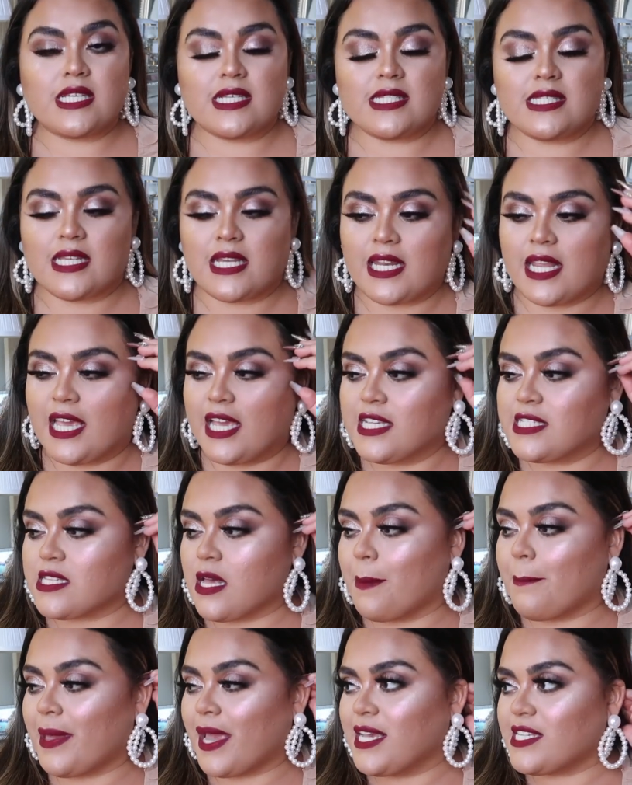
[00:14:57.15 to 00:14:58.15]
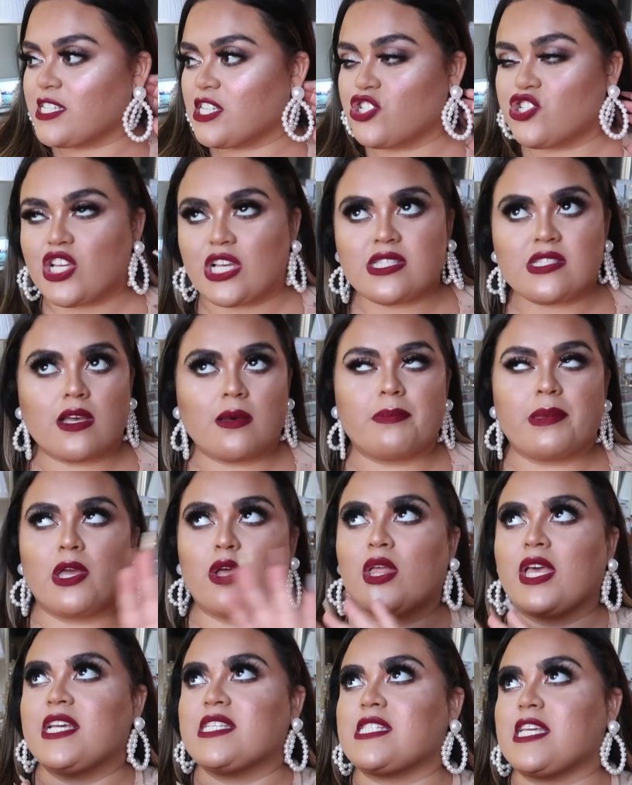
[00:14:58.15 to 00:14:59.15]
season is amazing jessica
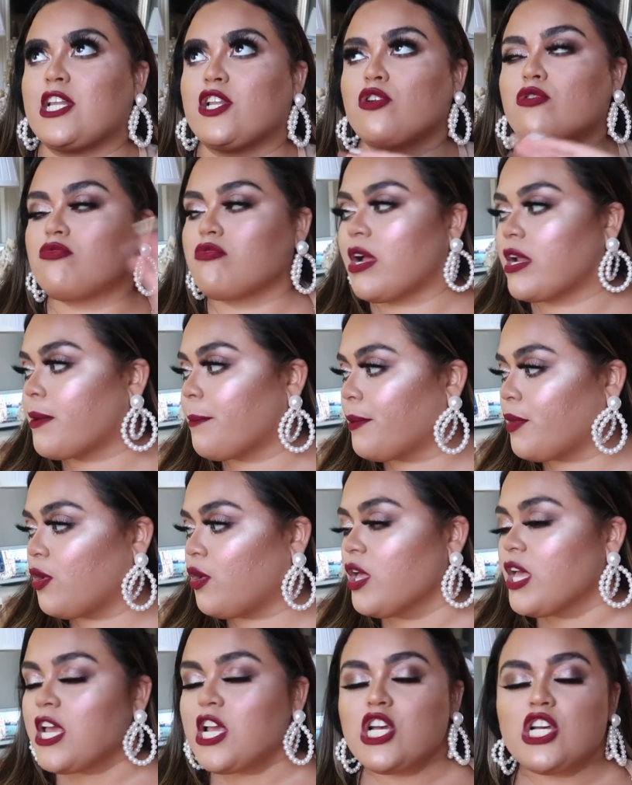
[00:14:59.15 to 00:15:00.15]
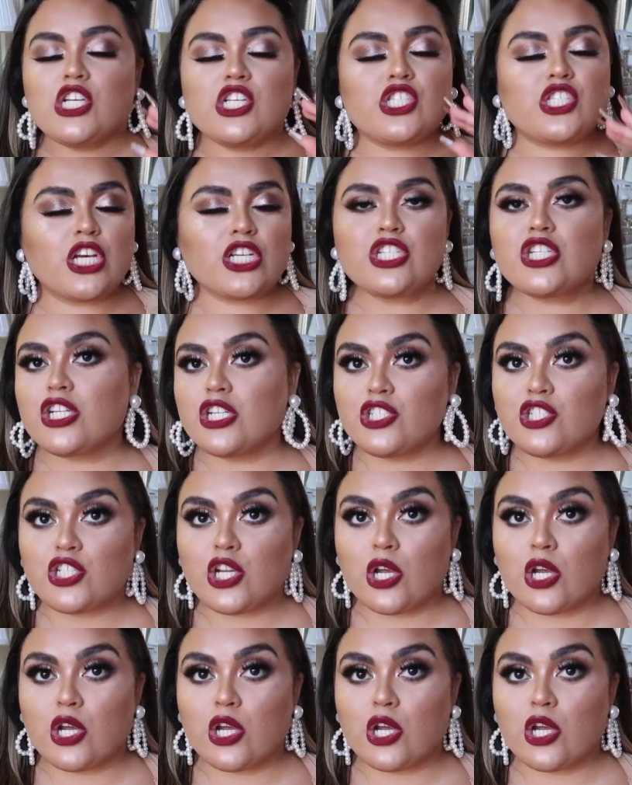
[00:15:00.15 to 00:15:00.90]
biel is incredible such a good